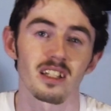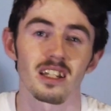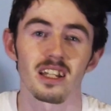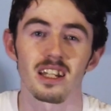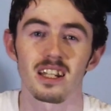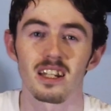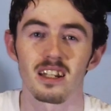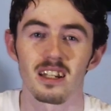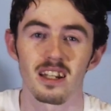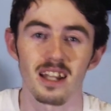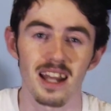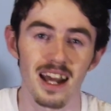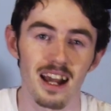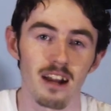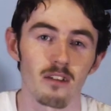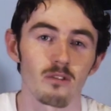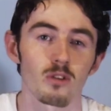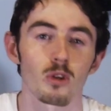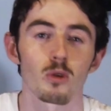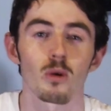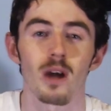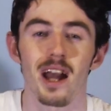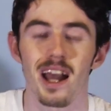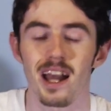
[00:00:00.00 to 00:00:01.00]
in
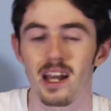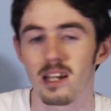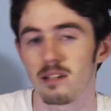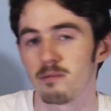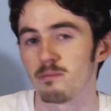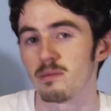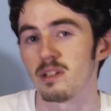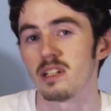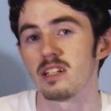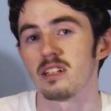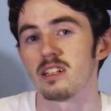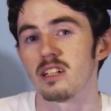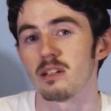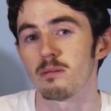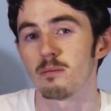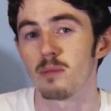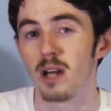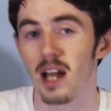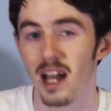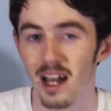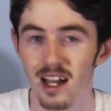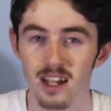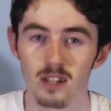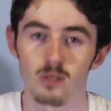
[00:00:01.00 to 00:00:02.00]
narrow and medium
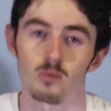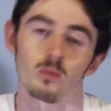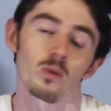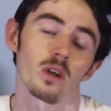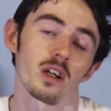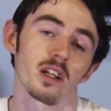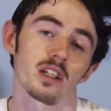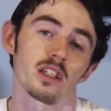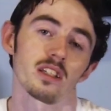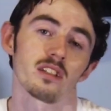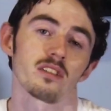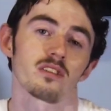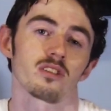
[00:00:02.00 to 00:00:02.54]
and wide,